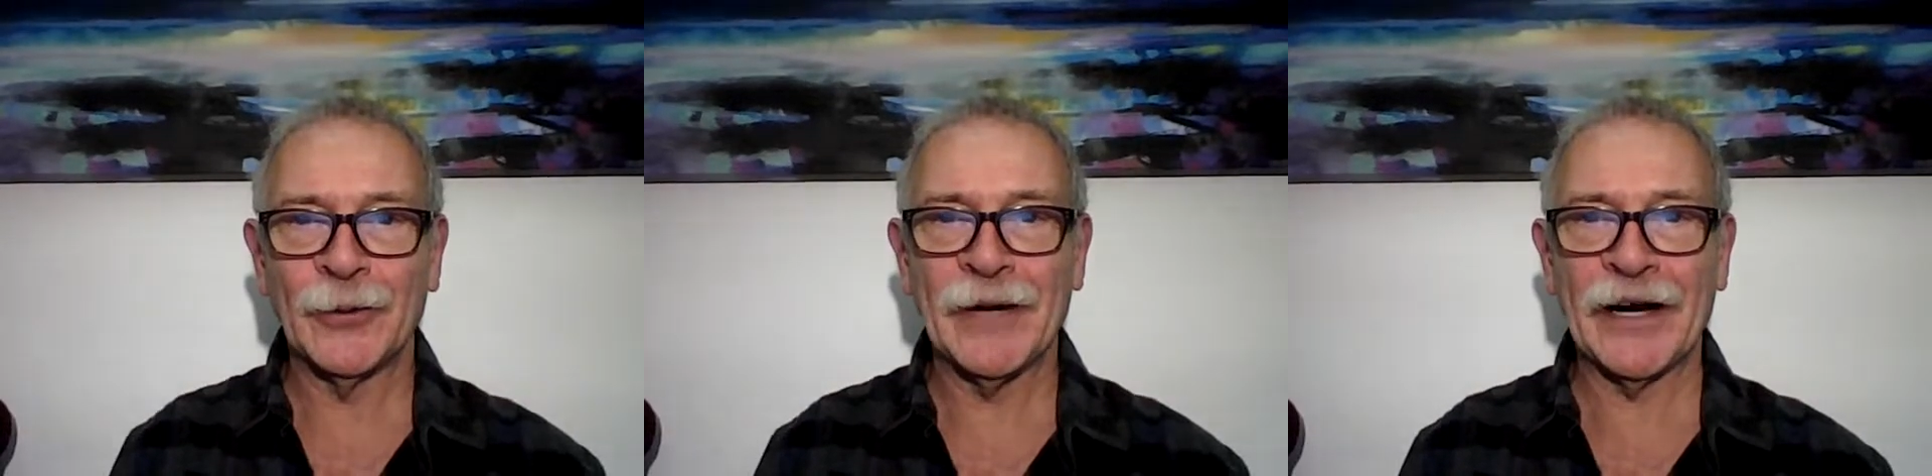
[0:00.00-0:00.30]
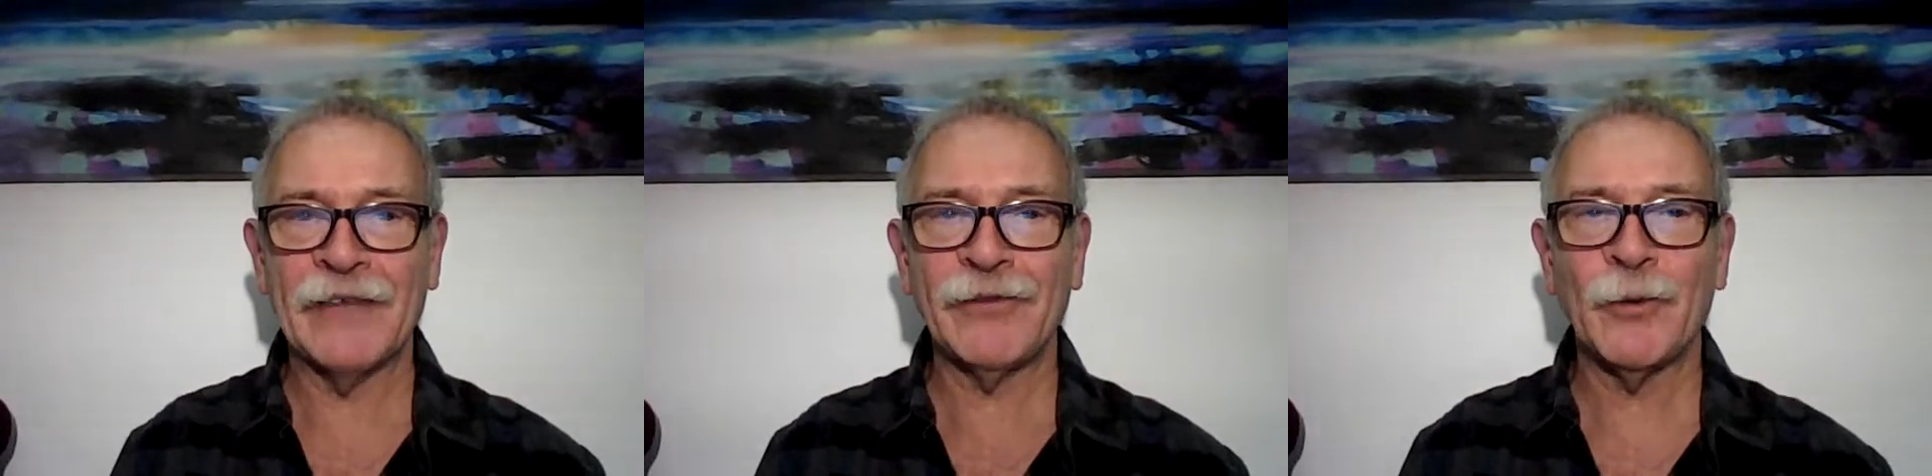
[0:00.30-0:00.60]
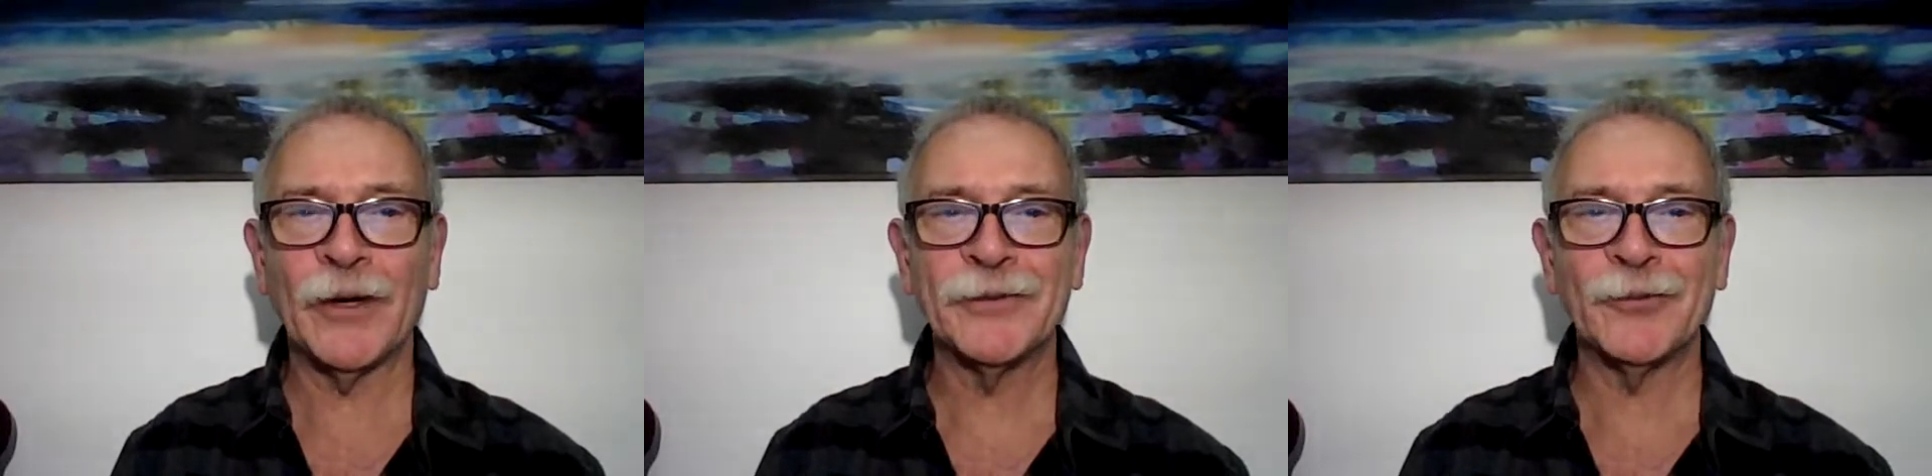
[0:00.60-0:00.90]
wherever
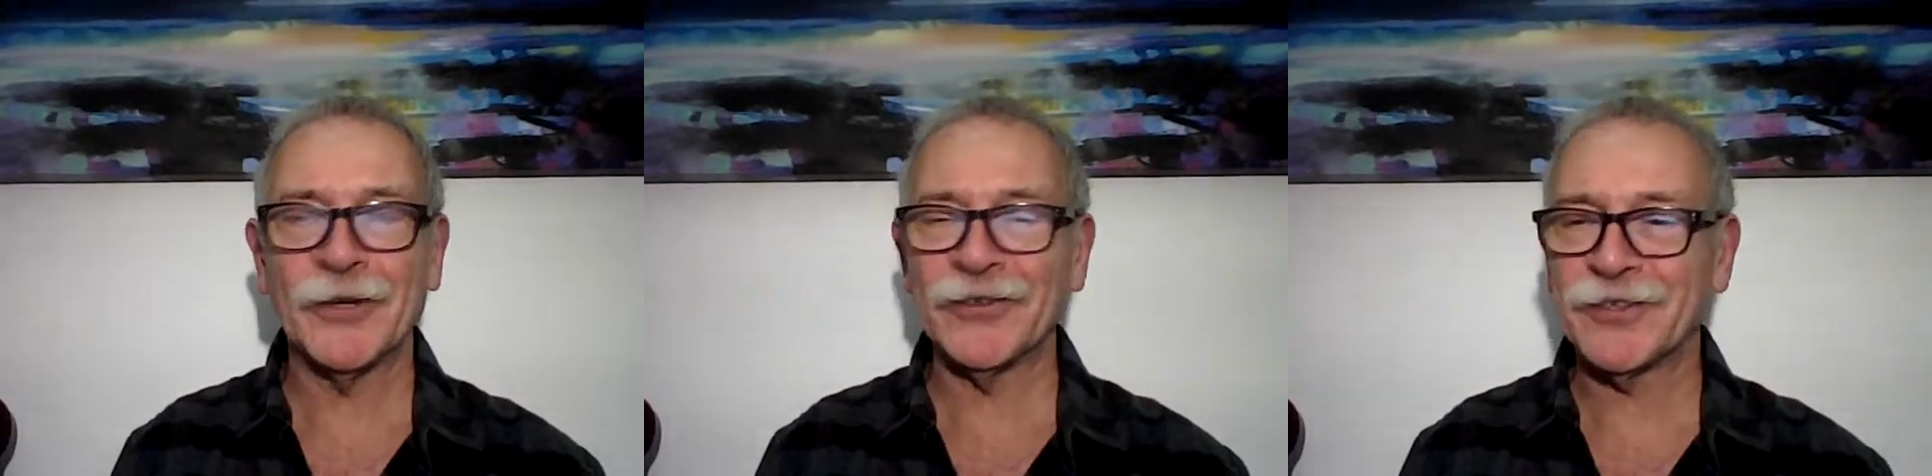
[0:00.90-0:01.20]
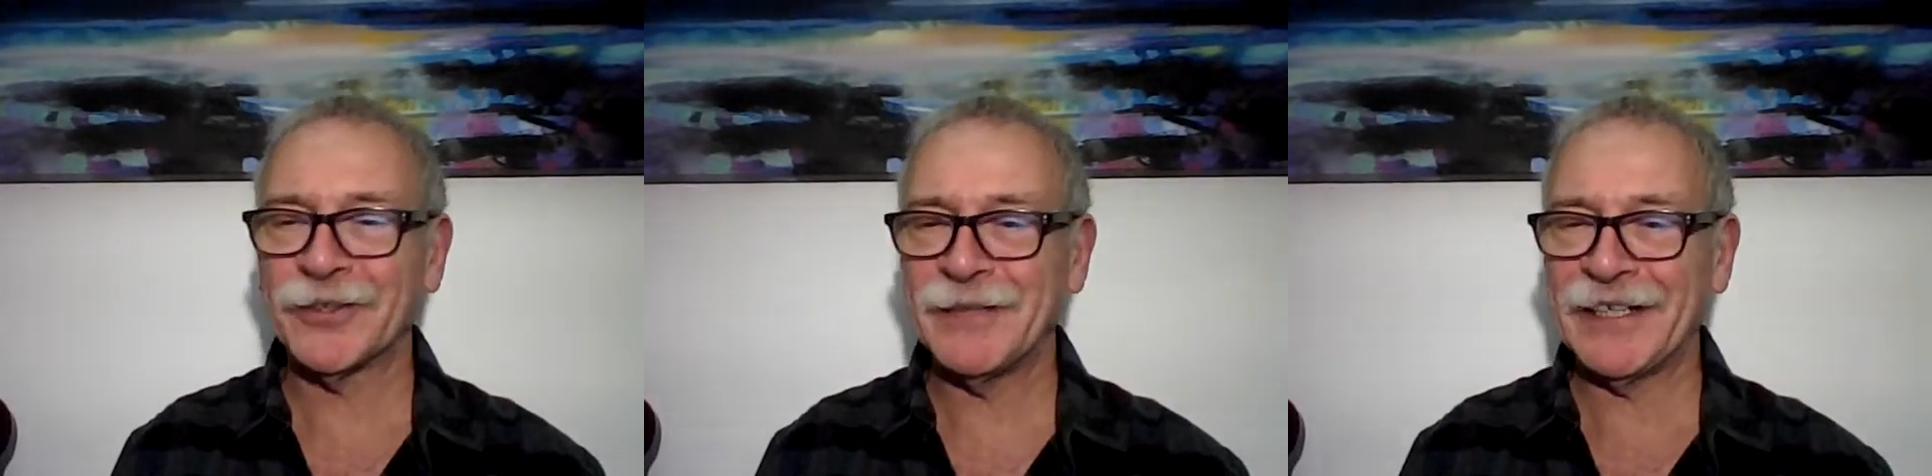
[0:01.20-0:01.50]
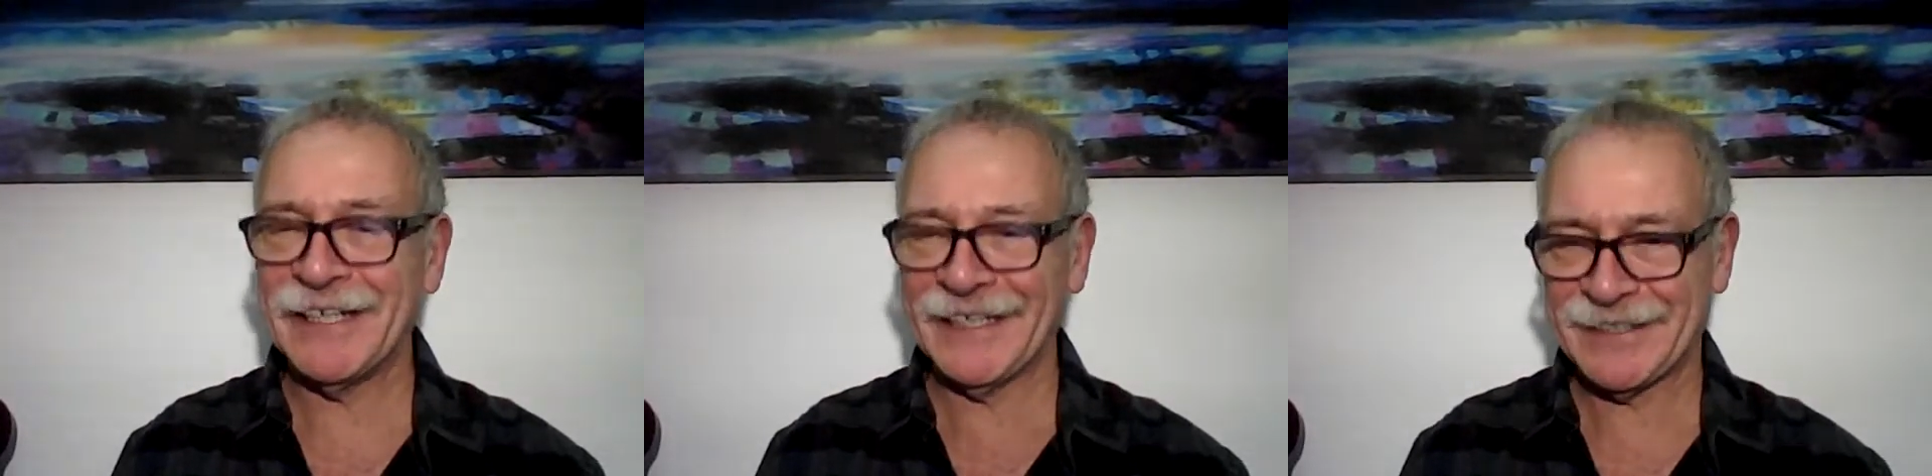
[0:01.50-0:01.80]
one wants to be
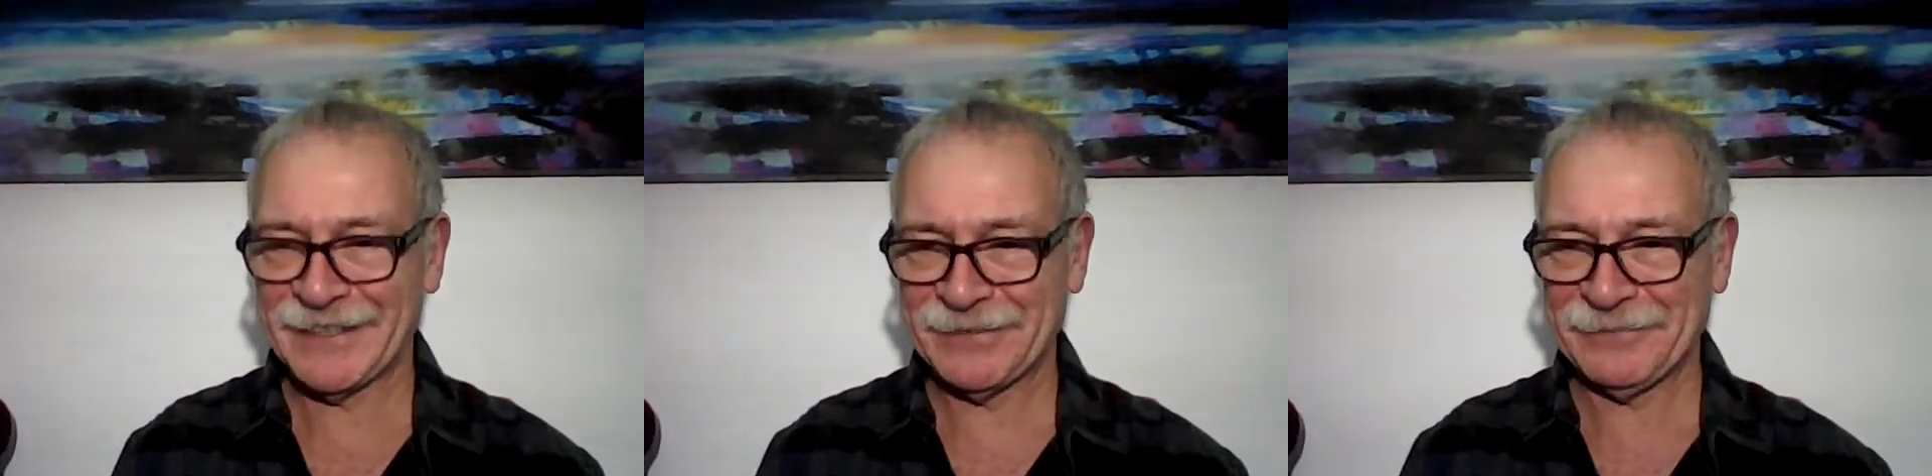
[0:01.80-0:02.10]
kissed?